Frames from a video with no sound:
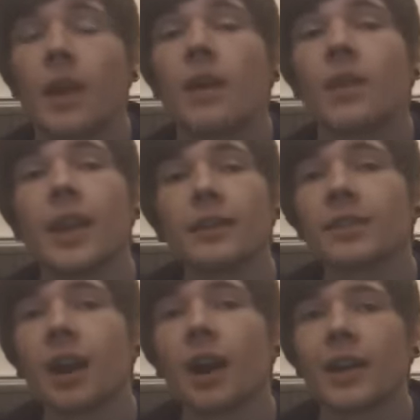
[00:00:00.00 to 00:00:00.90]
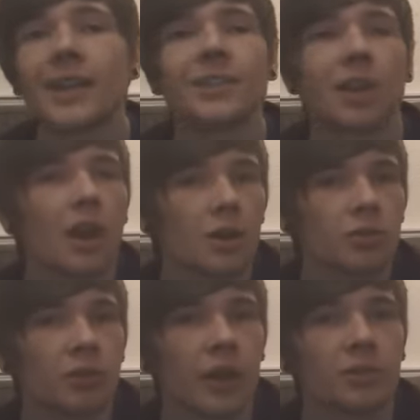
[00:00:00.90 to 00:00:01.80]
The next card is
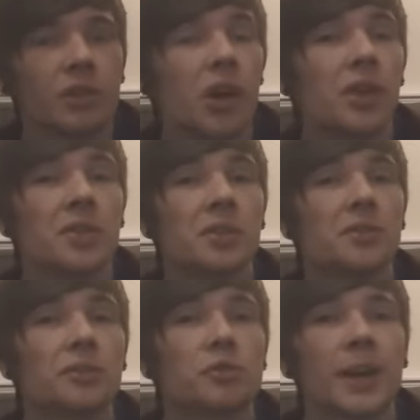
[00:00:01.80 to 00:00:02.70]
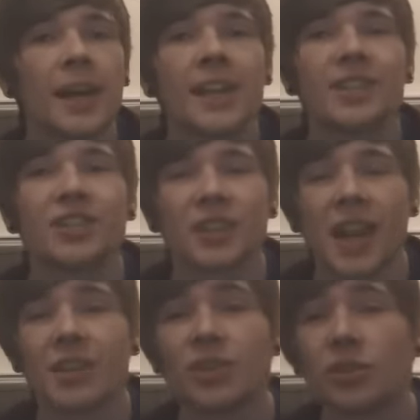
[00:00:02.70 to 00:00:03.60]
Luxray, returning to the format in its
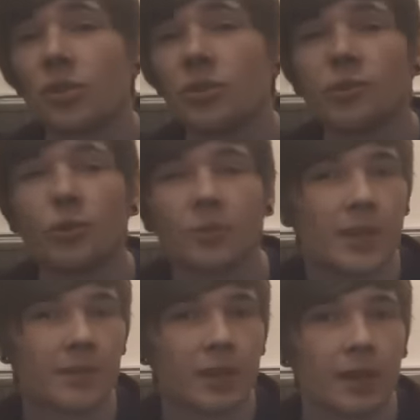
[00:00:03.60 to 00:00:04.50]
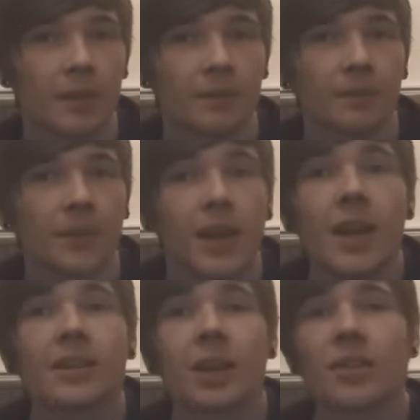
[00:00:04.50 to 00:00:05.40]
stage 2 form this time.
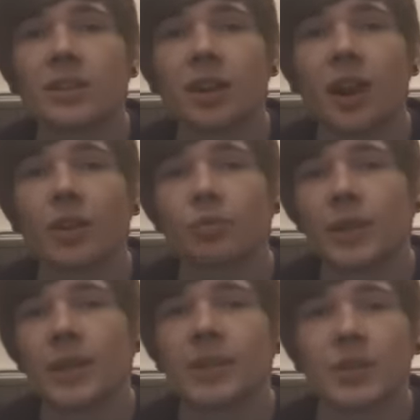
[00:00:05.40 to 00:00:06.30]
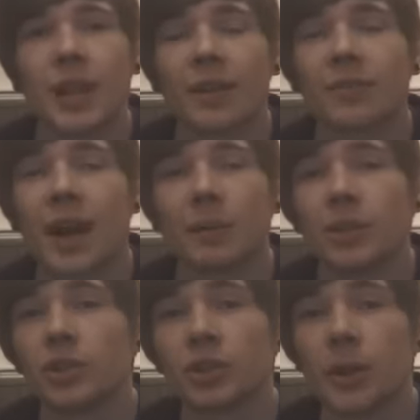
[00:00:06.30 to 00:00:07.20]
Now this card really doesn't have that
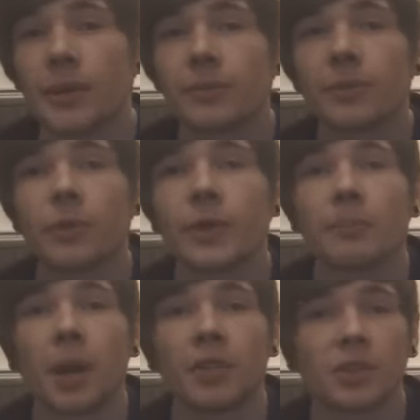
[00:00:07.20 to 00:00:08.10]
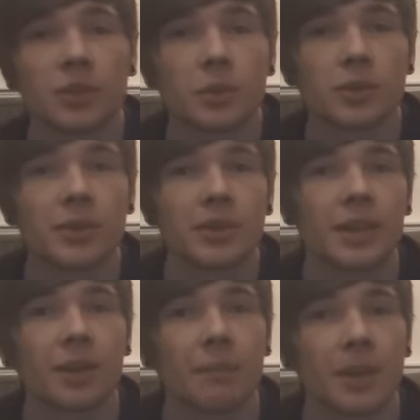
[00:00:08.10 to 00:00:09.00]
much going for it, but I just wanted to
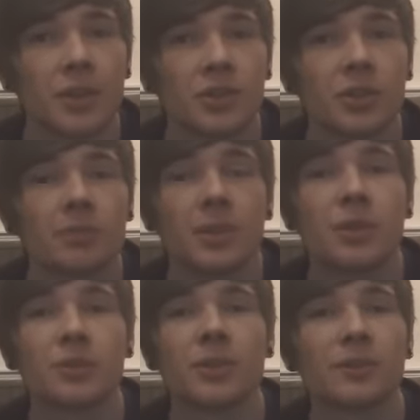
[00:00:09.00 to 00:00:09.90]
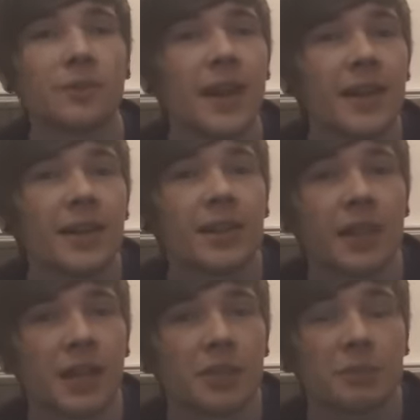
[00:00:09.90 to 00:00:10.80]
give it a mention because of its fairly nice
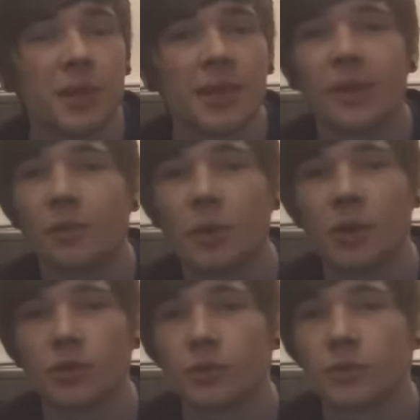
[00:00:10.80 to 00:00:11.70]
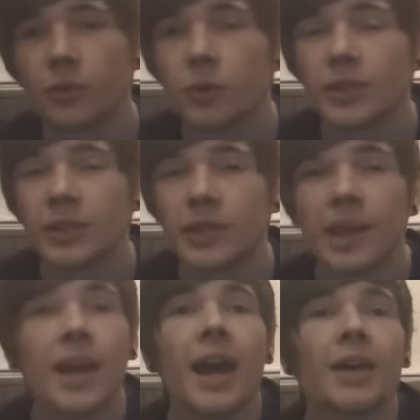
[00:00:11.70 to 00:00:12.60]
HP of 140
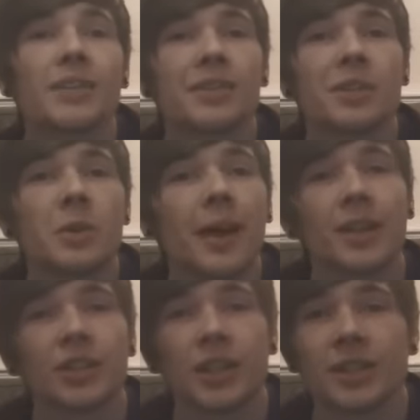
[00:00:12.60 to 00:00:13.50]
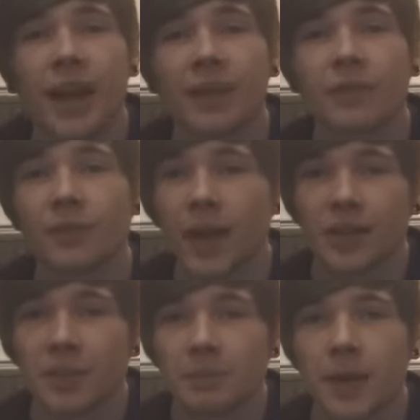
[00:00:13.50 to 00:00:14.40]
and single energy attack
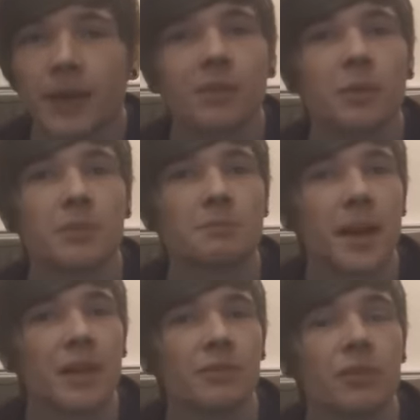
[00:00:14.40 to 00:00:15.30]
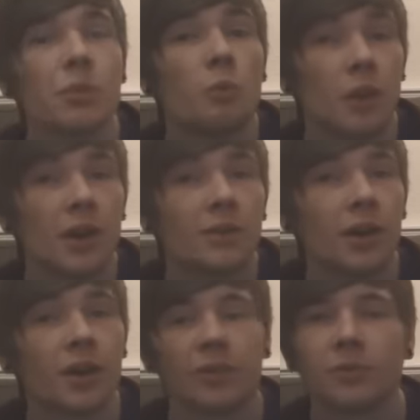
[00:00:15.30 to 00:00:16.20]
Flash Impact, which many of you will have
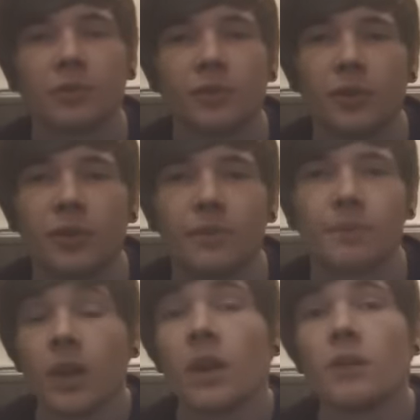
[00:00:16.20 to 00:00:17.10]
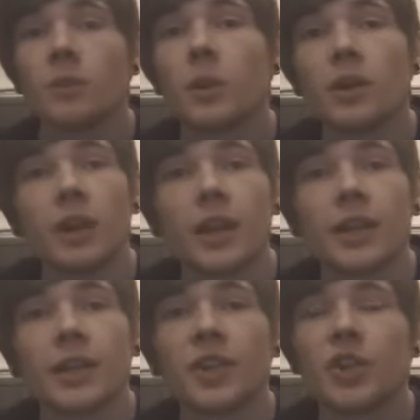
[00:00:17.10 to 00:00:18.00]
heard of before. For 1
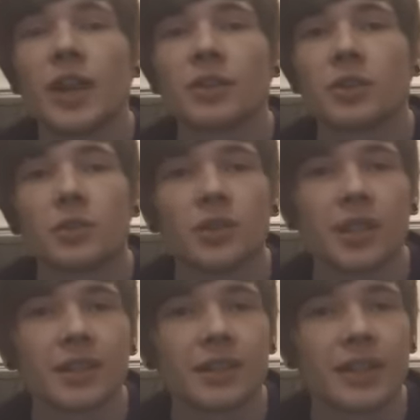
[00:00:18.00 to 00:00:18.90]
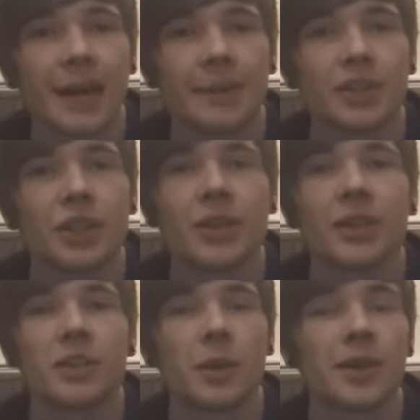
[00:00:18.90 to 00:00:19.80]
lightning, you get to do 60 damage and
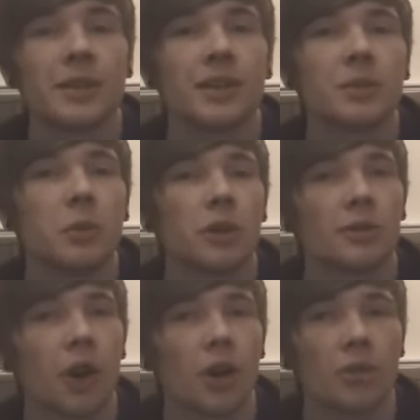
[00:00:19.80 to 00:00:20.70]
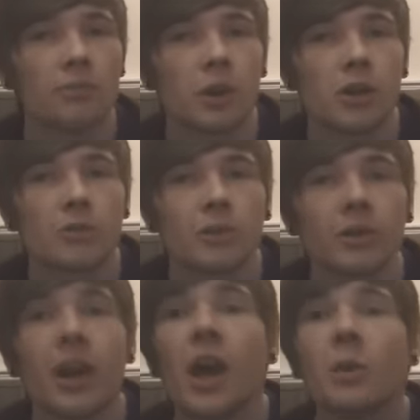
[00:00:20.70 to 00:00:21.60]
then 20 to one of your own Pokemon,
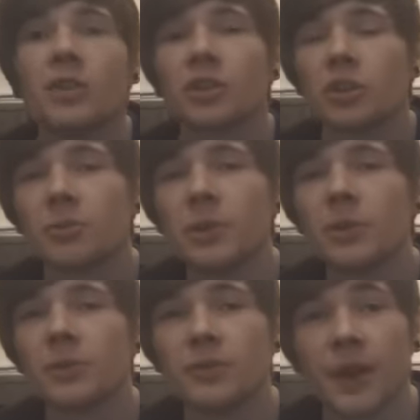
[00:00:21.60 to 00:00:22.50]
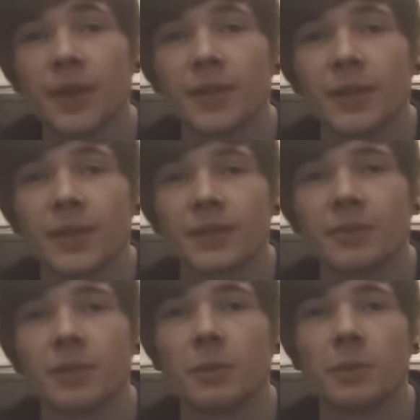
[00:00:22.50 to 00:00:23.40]
which could be used very
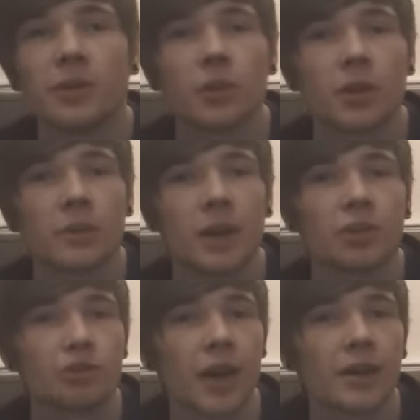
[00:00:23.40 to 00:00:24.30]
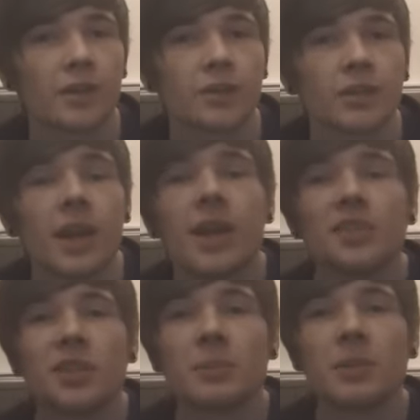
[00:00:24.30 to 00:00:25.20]
effectively when we're talking about dragons,
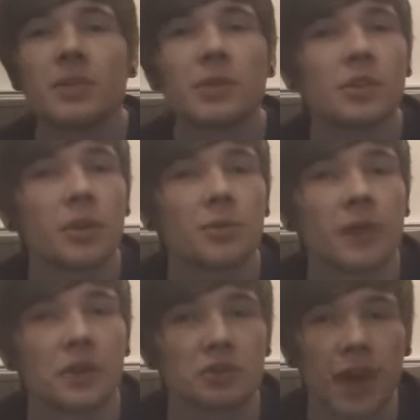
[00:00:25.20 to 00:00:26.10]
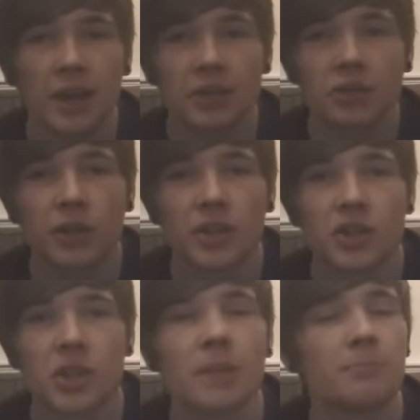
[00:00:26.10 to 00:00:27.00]
similar to the Donphan Dragon
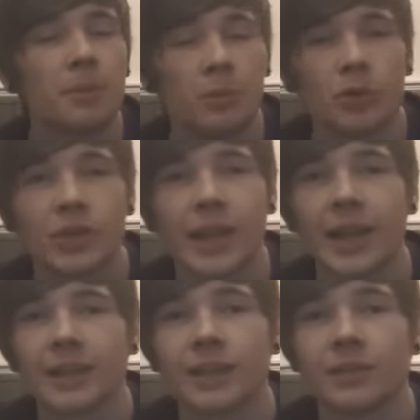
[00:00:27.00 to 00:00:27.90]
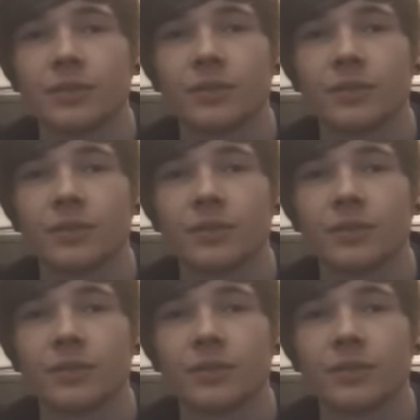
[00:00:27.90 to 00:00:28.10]
strategy, but more selective.